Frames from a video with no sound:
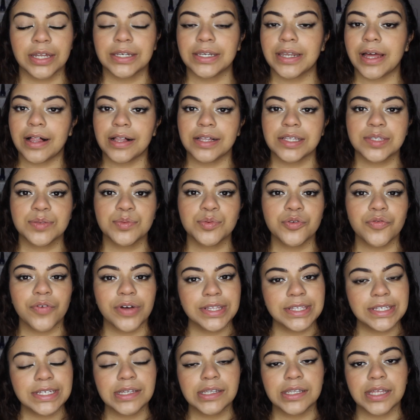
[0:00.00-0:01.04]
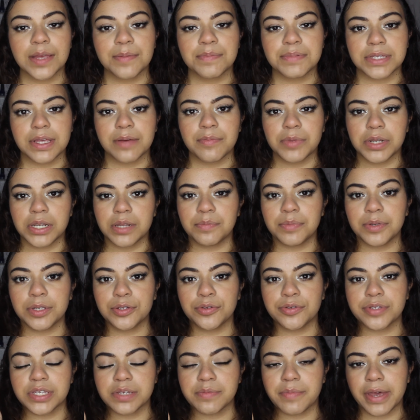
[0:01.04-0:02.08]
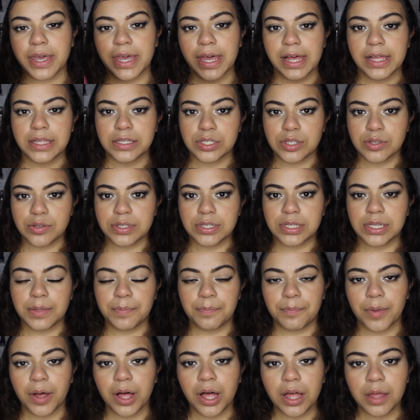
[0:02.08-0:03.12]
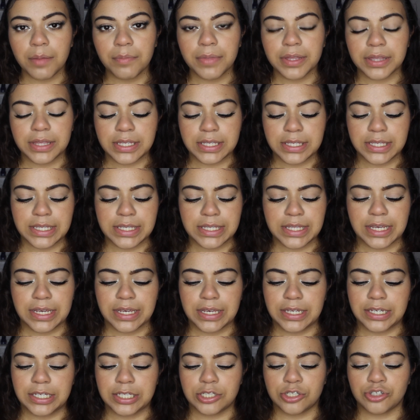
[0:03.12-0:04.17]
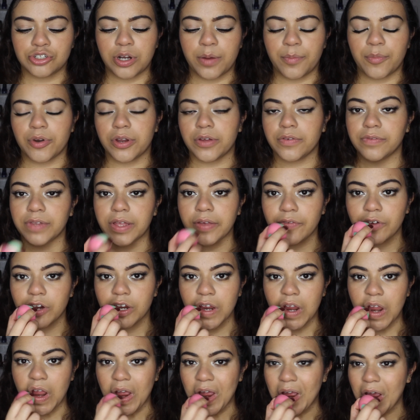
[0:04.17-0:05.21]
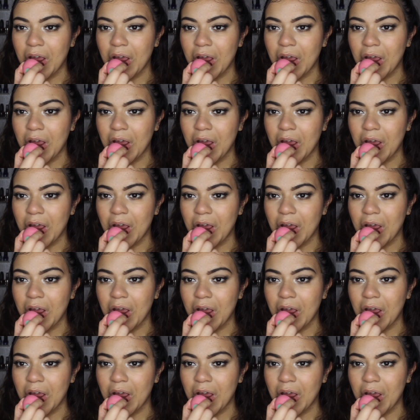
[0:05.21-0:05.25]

Now let's move on to lips. I'm going to be using my Essos lip balm. This is like in a strawberry flavor.